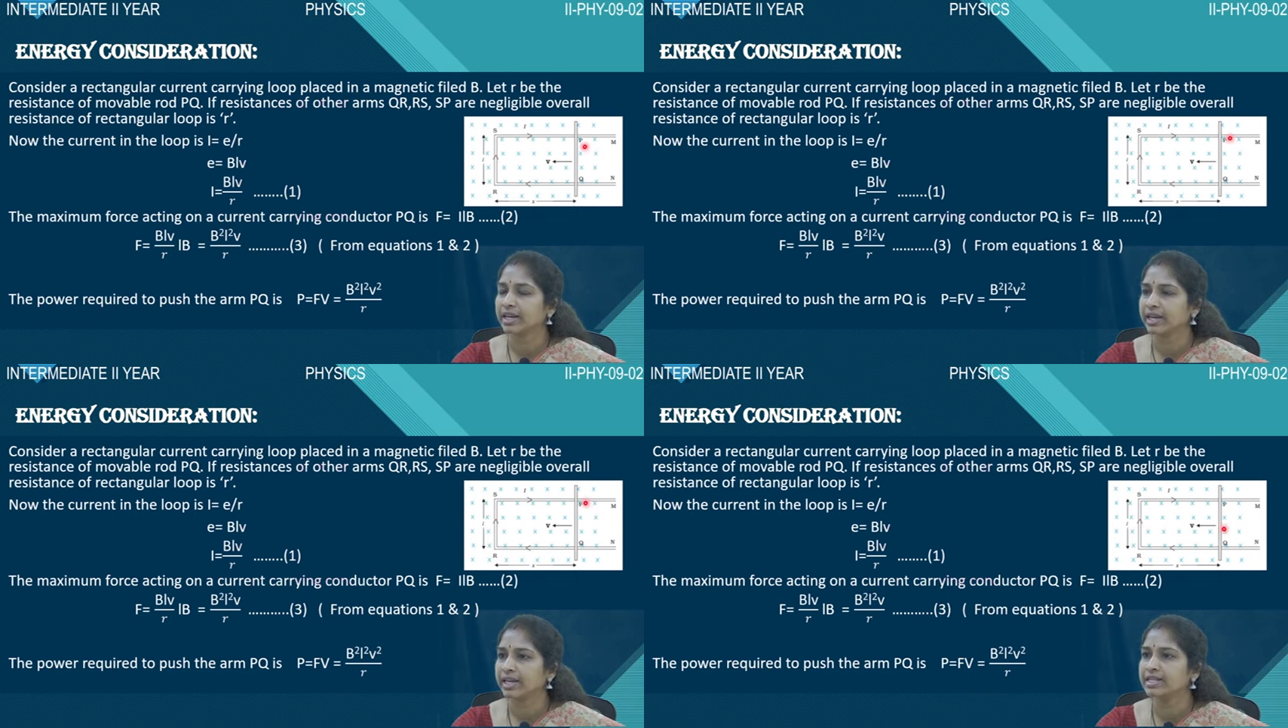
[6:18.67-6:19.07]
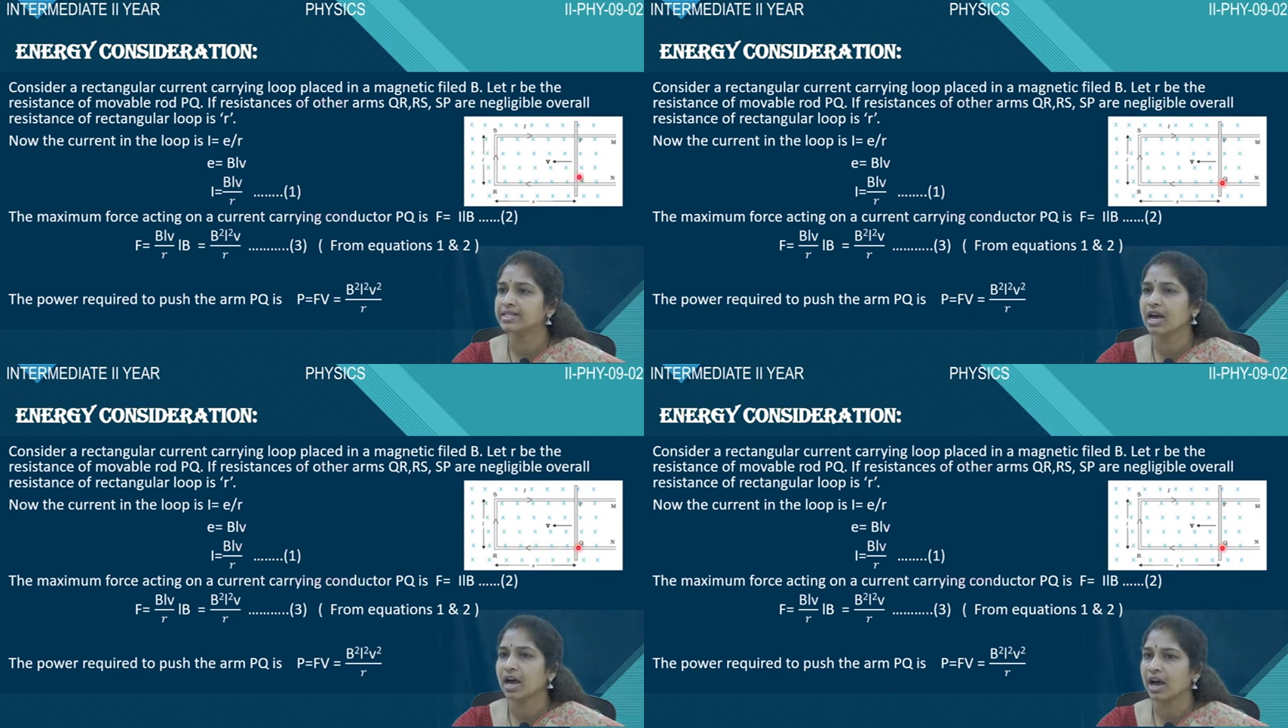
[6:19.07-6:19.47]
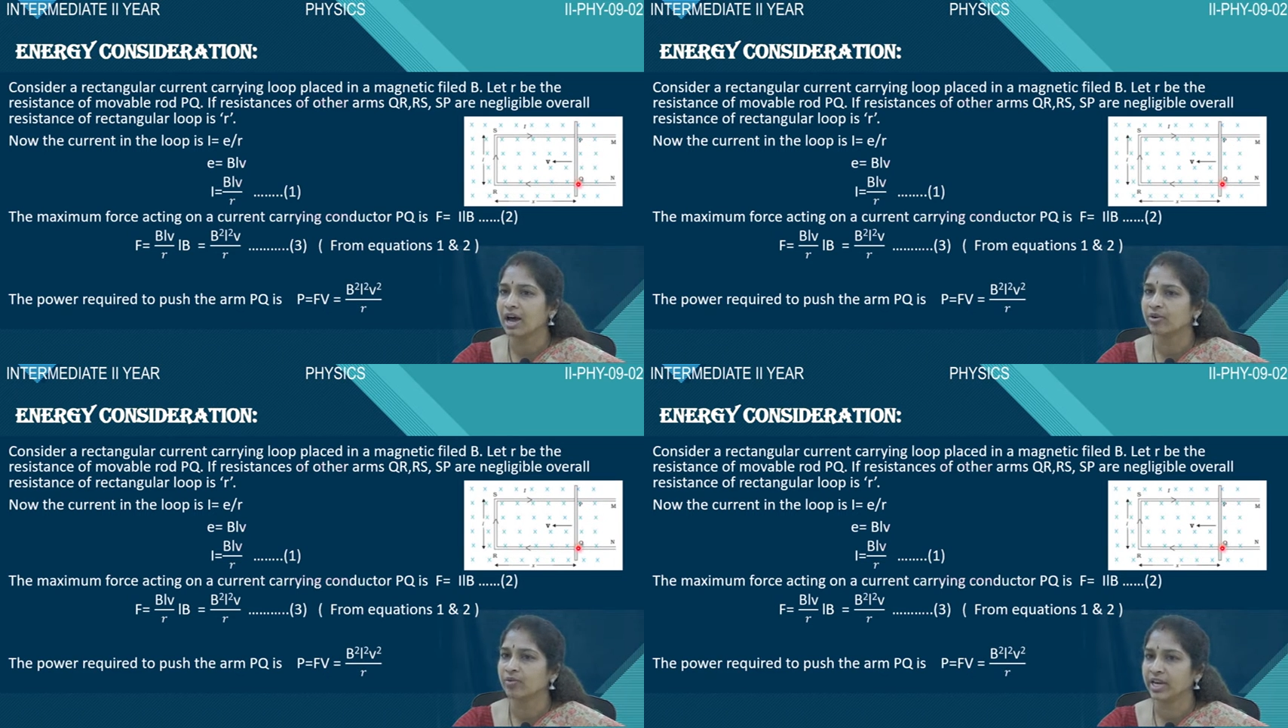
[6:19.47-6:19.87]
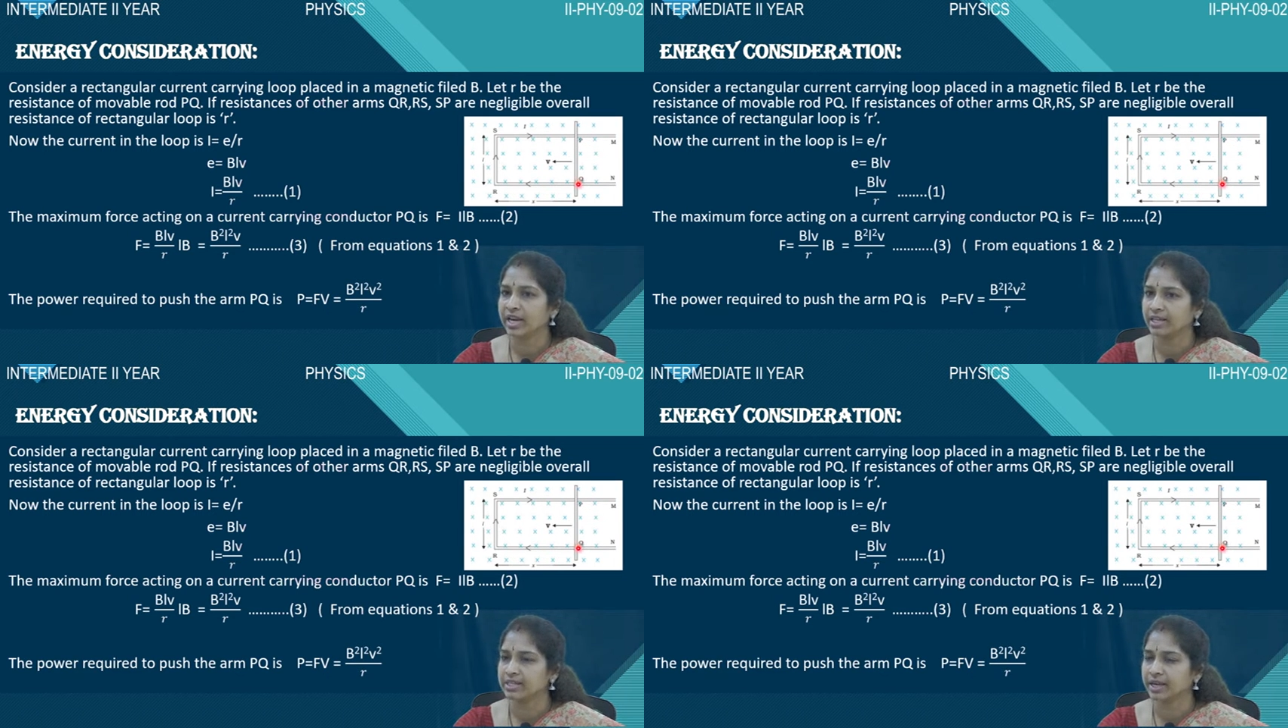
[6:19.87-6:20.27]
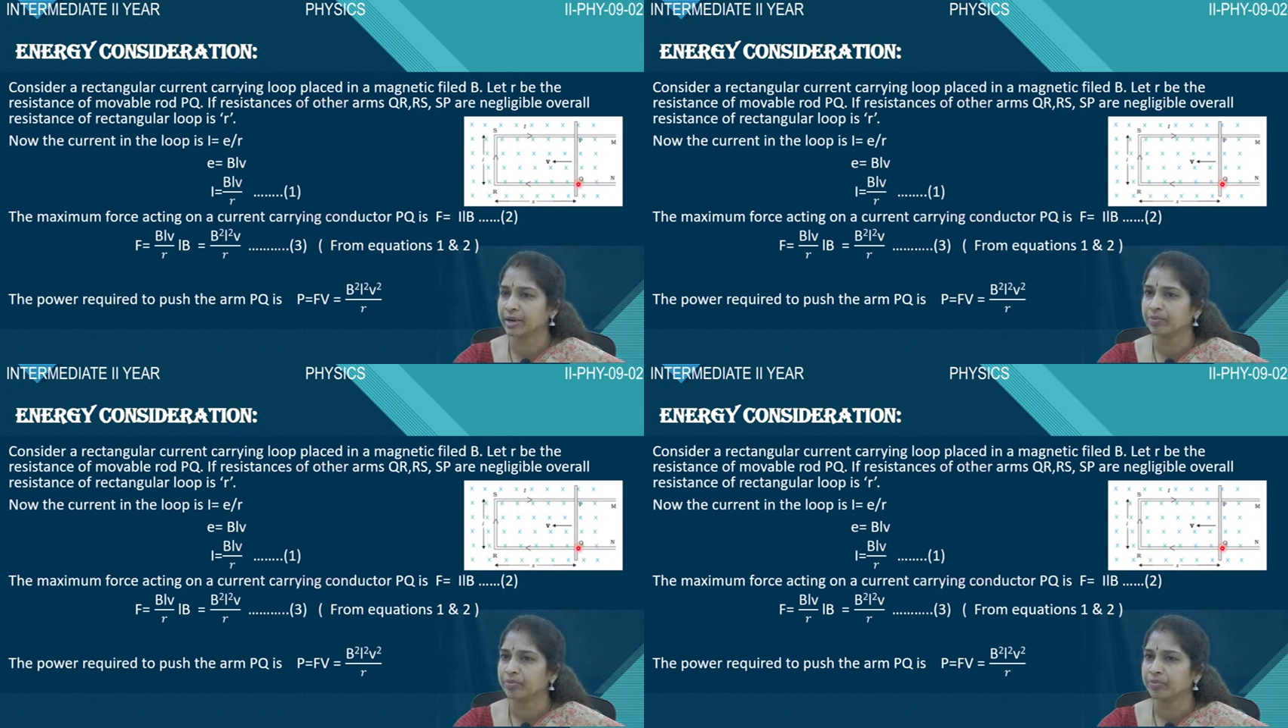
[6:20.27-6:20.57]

is R, we can say.